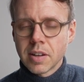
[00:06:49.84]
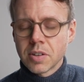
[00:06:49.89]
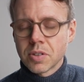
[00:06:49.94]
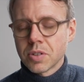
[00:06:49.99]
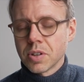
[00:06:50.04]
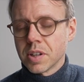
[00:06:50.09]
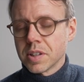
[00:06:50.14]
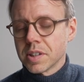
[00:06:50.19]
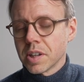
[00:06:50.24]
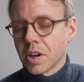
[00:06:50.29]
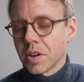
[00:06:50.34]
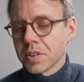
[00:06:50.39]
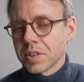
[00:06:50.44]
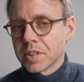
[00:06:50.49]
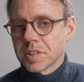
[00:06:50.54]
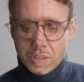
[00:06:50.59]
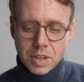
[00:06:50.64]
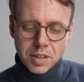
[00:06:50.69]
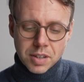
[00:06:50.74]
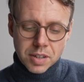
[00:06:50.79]
turns out
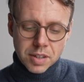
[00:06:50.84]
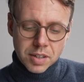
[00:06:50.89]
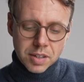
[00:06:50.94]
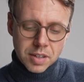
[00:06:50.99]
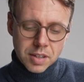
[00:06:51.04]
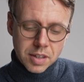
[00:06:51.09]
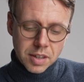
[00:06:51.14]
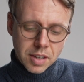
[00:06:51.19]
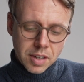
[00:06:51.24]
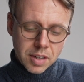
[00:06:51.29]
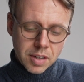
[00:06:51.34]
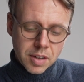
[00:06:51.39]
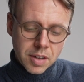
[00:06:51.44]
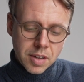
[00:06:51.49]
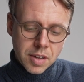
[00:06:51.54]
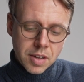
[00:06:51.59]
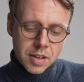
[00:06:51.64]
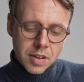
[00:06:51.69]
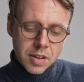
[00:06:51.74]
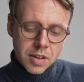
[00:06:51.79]
that the
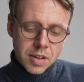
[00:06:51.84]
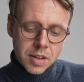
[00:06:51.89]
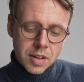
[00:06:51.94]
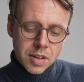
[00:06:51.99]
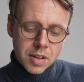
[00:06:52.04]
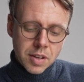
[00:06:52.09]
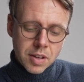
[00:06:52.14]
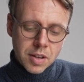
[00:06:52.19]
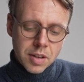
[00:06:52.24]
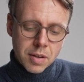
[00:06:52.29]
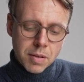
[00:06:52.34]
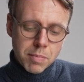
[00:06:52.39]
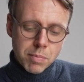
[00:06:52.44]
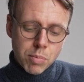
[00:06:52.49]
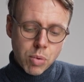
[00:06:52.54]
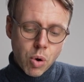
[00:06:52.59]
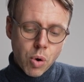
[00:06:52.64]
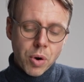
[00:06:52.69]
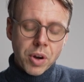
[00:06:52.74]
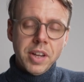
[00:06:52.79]

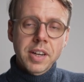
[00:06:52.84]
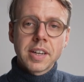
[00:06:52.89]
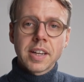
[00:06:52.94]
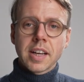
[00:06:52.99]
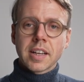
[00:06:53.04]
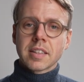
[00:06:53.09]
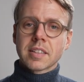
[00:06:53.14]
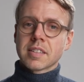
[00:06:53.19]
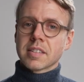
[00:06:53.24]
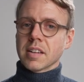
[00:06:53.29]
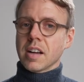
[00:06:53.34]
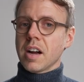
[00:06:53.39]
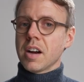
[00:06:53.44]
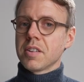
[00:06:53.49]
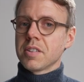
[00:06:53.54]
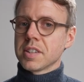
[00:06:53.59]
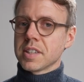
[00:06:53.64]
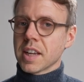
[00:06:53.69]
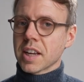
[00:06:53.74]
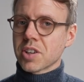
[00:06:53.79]
point x star
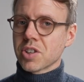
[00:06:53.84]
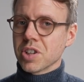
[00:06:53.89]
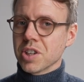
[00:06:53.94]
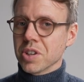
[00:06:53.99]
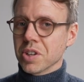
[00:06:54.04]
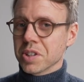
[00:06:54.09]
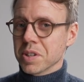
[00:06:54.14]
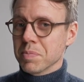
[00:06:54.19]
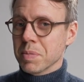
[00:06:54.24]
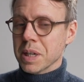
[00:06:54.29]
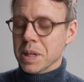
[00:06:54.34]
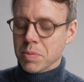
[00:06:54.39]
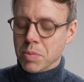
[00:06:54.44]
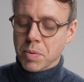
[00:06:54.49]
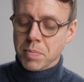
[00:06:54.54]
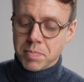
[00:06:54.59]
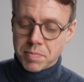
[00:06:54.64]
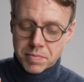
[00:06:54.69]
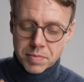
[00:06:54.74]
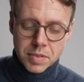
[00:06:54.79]
is actually not a minimum.
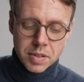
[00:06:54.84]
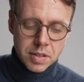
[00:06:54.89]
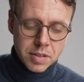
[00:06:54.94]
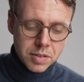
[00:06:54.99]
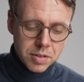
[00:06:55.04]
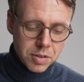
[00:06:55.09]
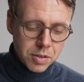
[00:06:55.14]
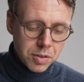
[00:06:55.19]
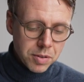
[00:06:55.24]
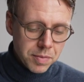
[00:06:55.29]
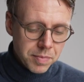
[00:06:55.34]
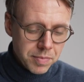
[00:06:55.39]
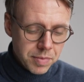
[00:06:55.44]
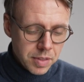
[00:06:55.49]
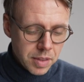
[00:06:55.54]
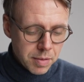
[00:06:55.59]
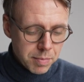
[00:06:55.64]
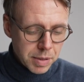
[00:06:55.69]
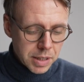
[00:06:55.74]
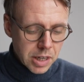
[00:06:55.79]
So,
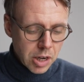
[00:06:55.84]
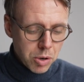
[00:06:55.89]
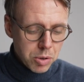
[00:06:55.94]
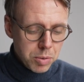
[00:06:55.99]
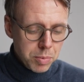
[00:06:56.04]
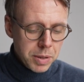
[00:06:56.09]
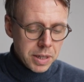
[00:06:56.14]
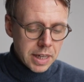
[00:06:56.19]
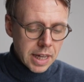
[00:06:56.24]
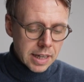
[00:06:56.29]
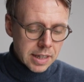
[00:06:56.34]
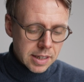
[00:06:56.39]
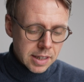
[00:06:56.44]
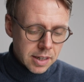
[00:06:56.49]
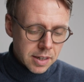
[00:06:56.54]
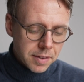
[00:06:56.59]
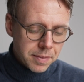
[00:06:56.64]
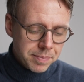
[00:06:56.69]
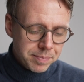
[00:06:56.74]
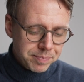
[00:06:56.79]
but how do we get
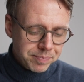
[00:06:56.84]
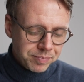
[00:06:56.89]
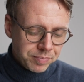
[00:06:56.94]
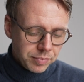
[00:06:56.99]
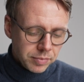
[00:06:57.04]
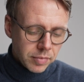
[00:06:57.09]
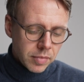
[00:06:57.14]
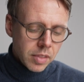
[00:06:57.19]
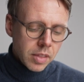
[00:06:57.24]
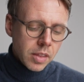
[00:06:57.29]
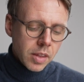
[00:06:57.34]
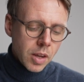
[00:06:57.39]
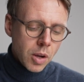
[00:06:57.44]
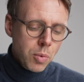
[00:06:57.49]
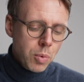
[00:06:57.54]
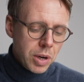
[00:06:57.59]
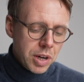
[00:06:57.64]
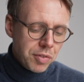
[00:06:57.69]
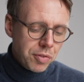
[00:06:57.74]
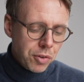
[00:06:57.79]
there?
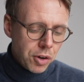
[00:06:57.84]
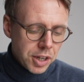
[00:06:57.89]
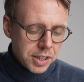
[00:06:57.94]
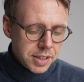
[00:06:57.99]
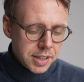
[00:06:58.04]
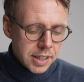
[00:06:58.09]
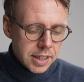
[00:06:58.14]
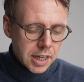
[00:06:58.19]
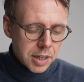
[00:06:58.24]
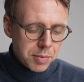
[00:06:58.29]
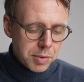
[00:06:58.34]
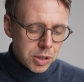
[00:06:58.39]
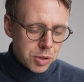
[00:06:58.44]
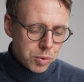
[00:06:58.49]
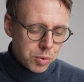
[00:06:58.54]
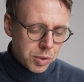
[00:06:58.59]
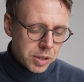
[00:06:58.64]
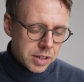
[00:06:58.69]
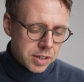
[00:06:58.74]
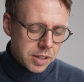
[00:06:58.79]
Well, the first thing that we
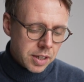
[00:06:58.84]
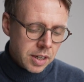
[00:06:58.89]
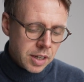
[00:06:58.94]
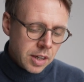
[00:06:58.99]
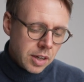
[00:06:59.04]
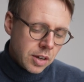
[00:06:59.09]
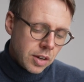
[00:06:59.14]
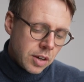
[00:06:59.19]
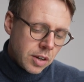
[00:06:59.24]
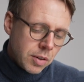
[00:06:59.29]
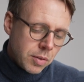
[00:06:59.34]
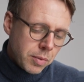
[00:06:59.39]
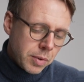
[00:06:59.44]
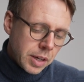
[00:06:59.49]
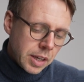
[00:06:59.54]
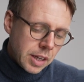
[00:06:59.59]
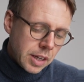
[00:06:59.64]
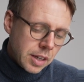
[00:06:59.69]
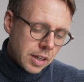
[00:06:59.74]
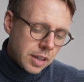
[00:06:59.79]
do is
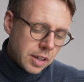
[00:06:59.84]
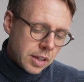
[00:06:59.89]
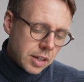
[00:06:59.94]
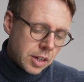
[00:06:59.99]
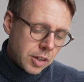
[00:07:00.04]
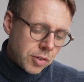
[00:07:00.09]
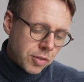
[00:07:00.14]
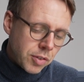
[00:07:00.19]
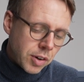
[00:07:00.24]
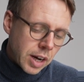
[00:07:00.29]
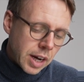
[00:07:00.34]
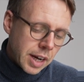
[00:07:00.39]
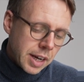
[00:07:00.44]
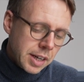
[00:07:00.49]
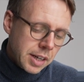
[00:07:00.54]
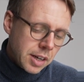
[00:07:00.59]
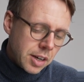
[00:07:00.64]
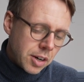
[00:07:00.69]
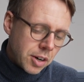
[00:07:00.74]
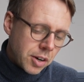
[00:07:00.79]
we
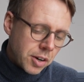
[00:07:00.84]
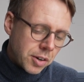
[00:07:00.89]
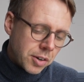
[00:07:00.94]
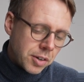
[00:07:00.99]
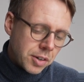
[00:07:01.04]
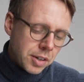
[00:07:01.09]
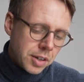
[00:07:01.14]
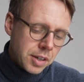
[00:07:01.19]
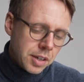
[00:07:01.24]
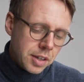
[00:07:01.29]
define our